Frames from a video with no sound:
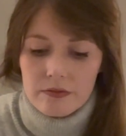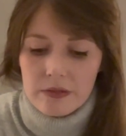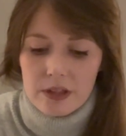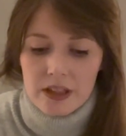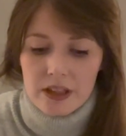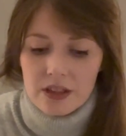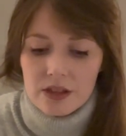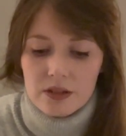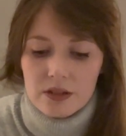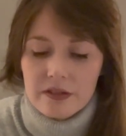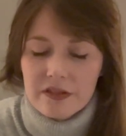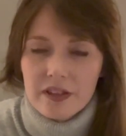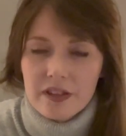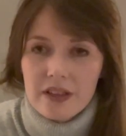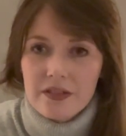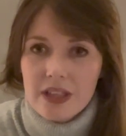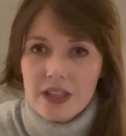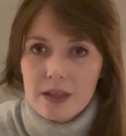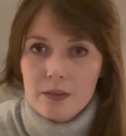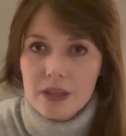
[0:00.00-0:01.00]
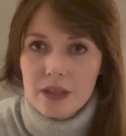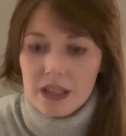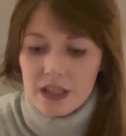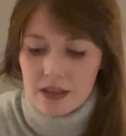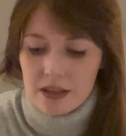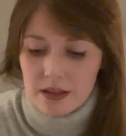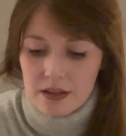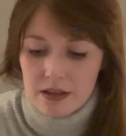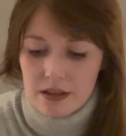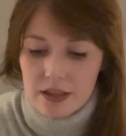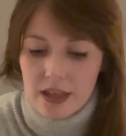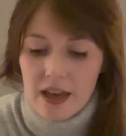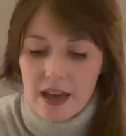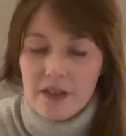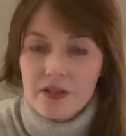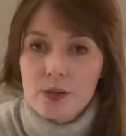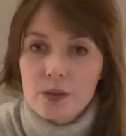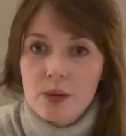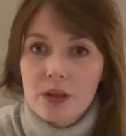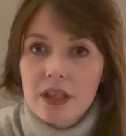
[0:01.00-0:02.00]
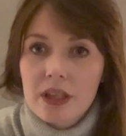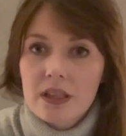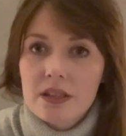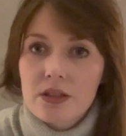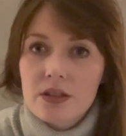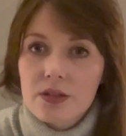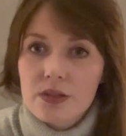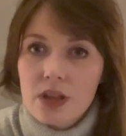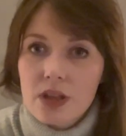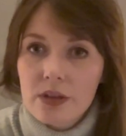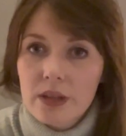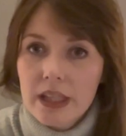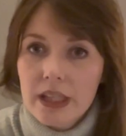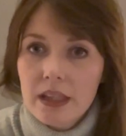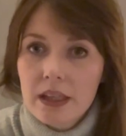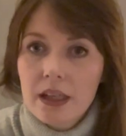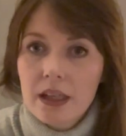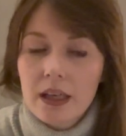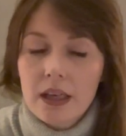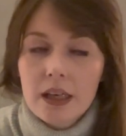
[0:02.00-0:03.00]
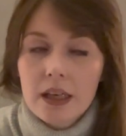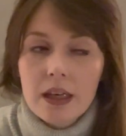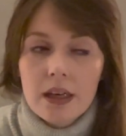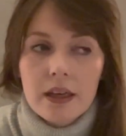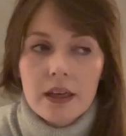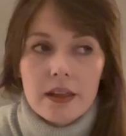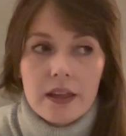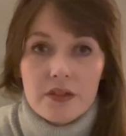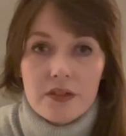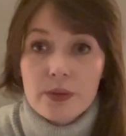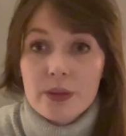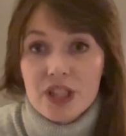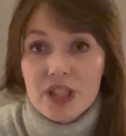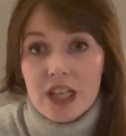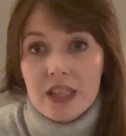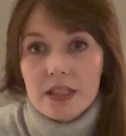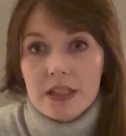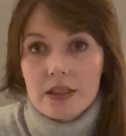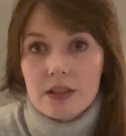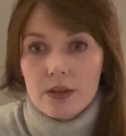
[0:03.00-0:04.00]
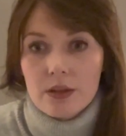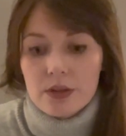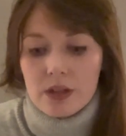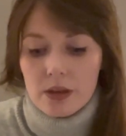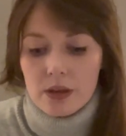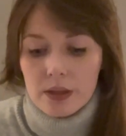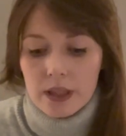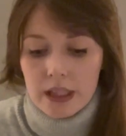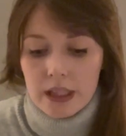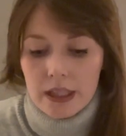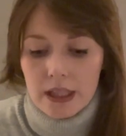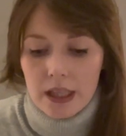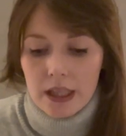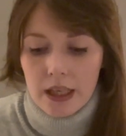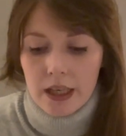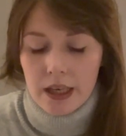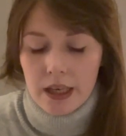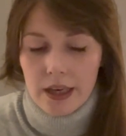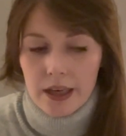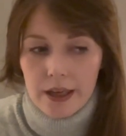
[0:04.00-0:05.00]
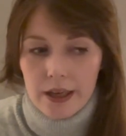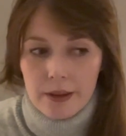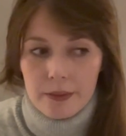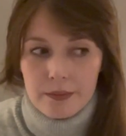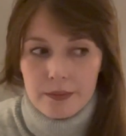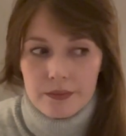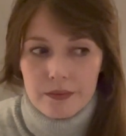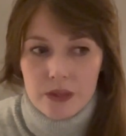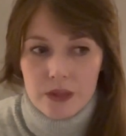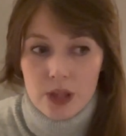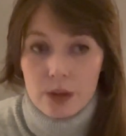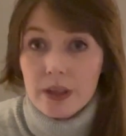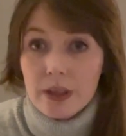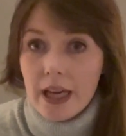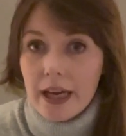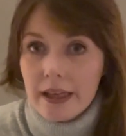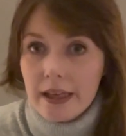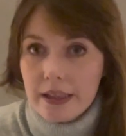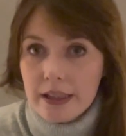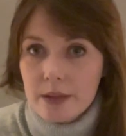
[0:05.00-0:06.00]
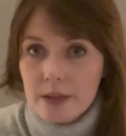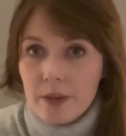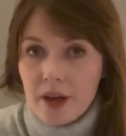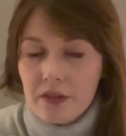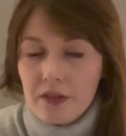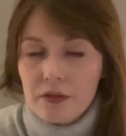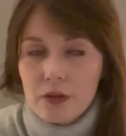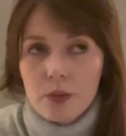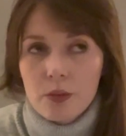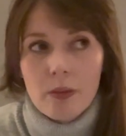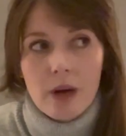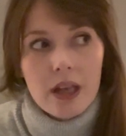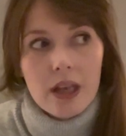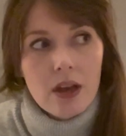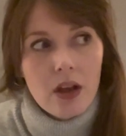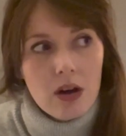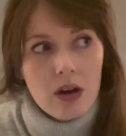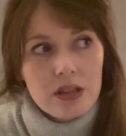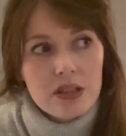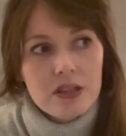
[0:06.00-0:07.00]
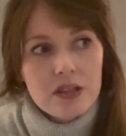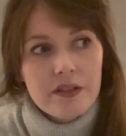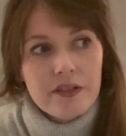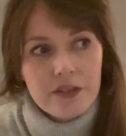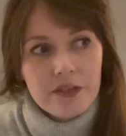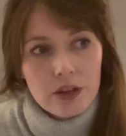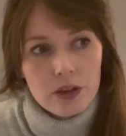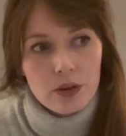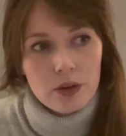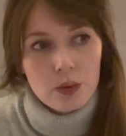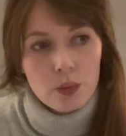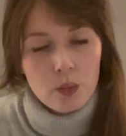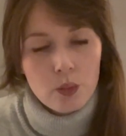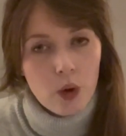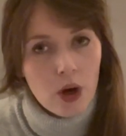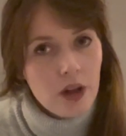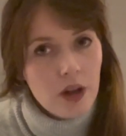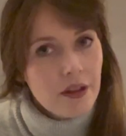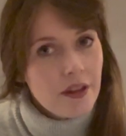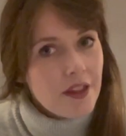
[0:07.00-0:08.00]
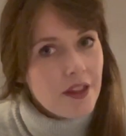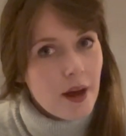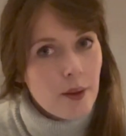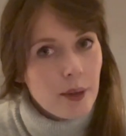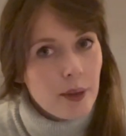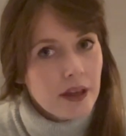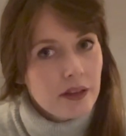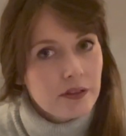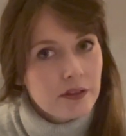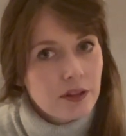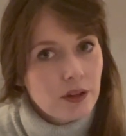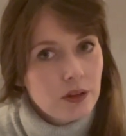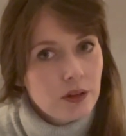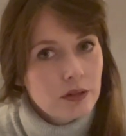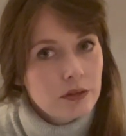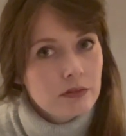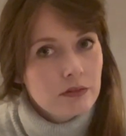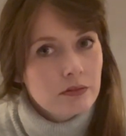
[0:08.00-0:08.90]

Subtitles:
like a good 5-10 minutes, because they have to put it in so slowly. They have to inject it so slowly. So yeah, it is painful. My last few weren't that painful,